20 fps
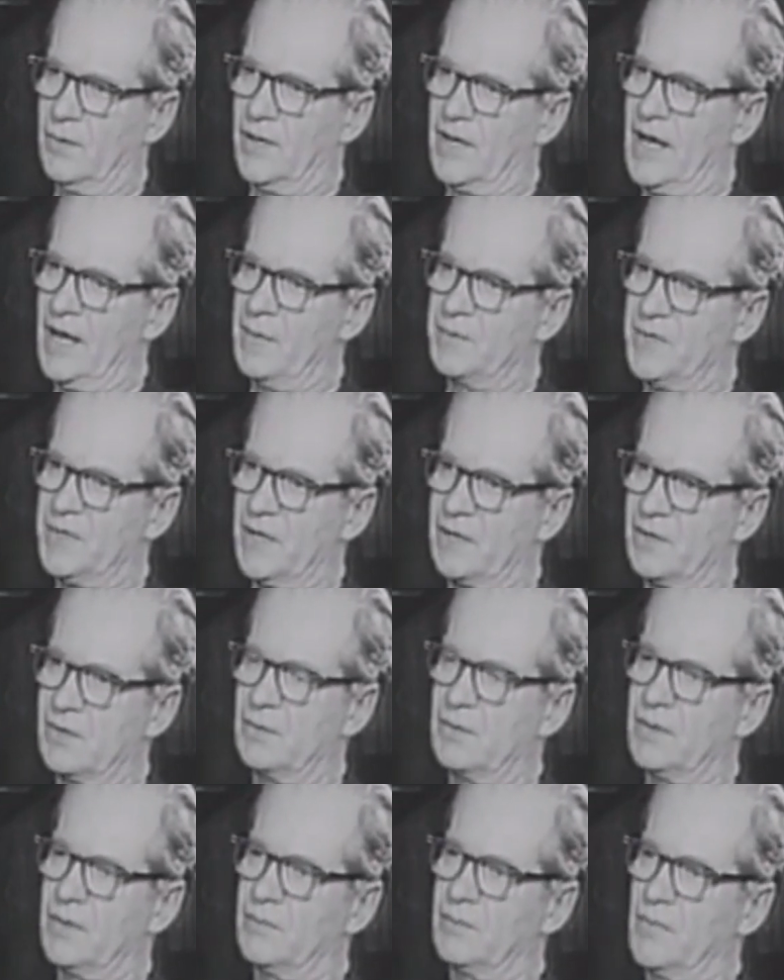What I
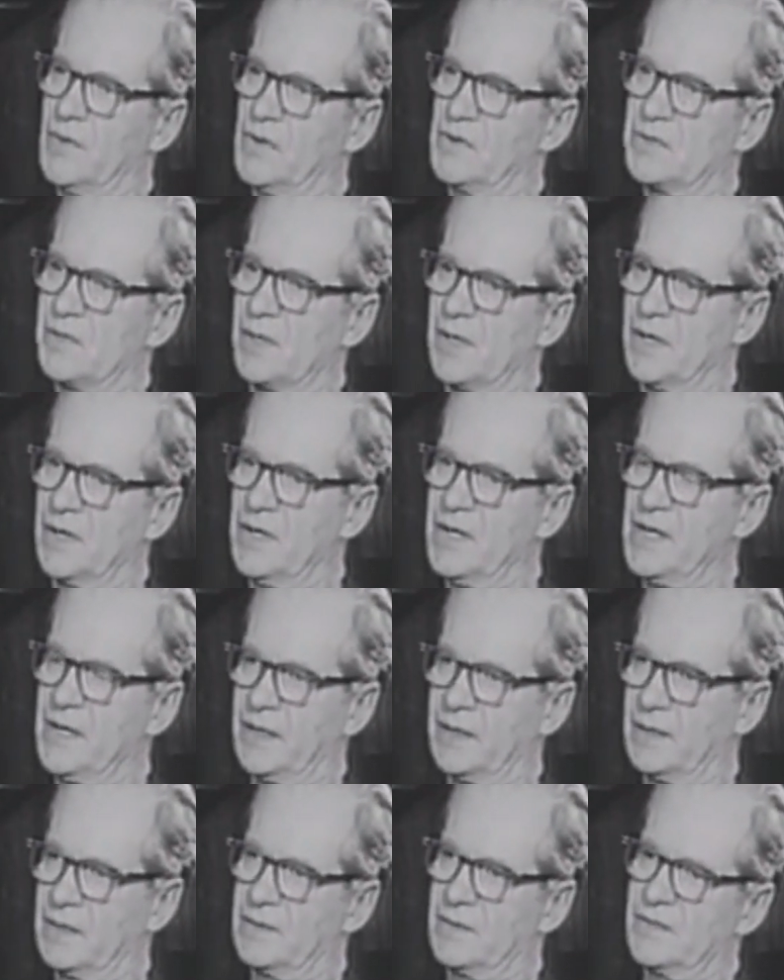object to in most
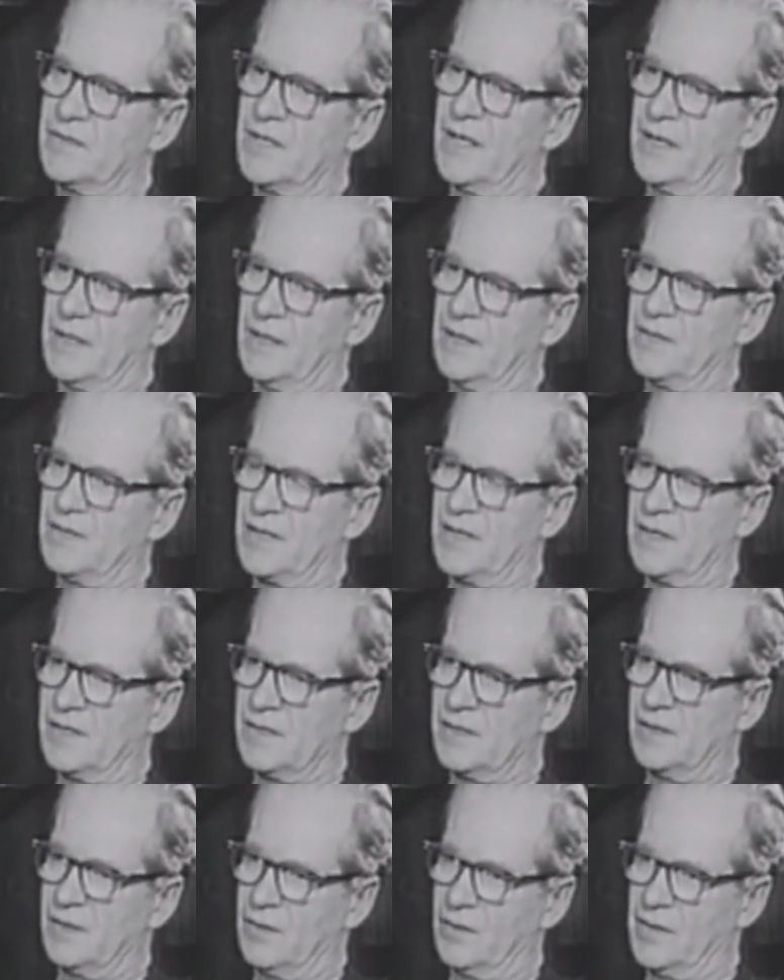learning studies
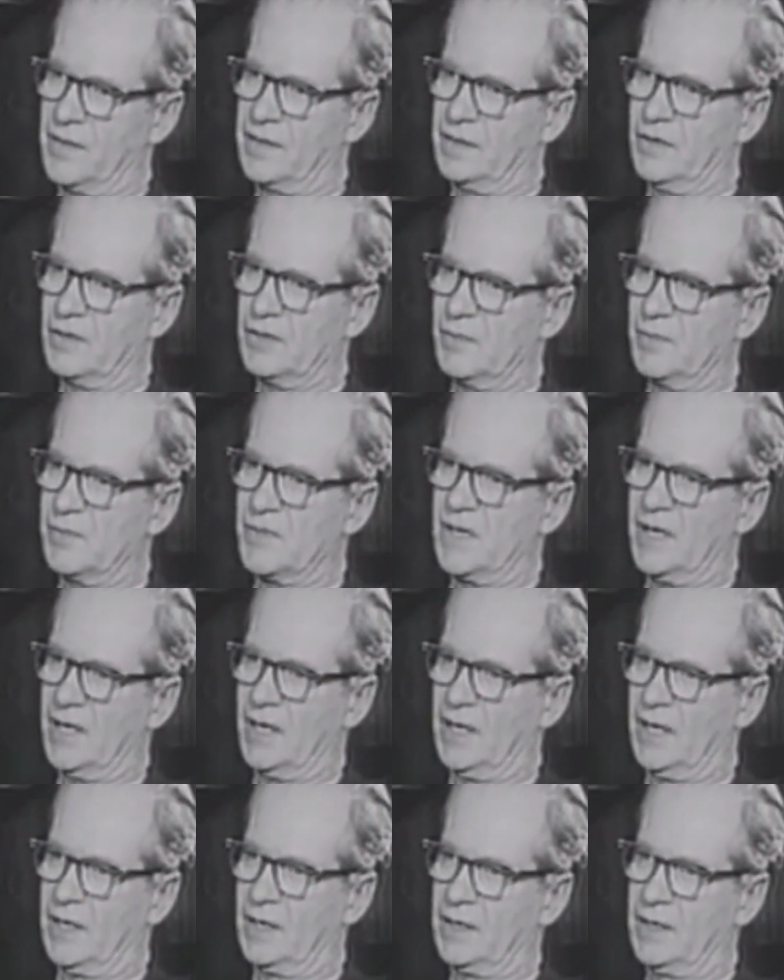is that organisms
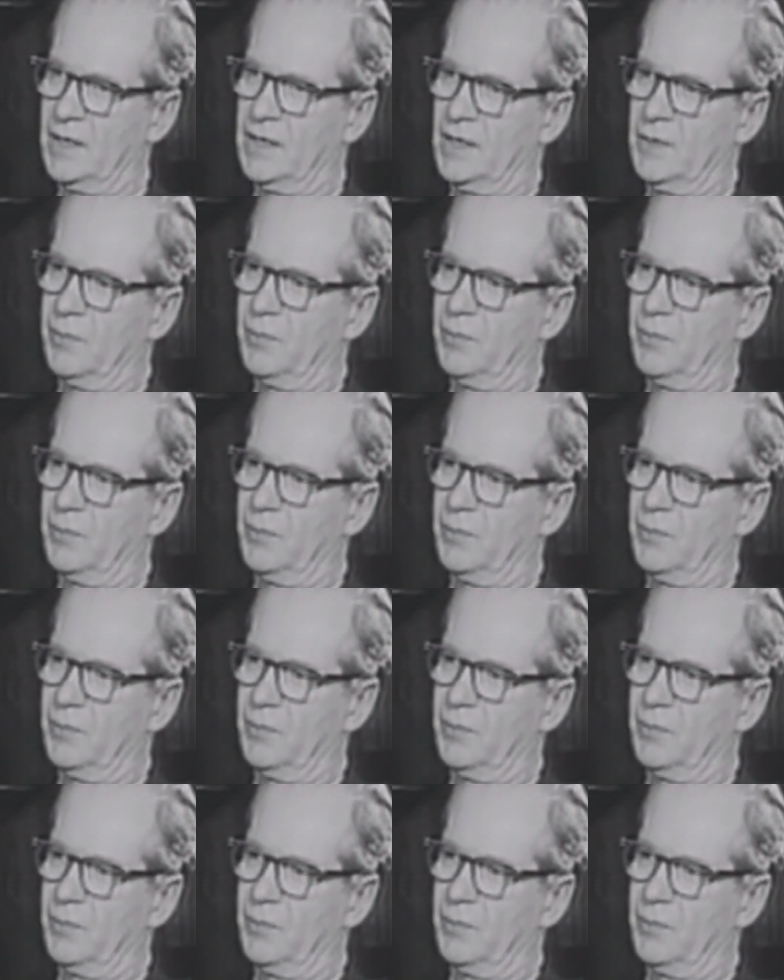are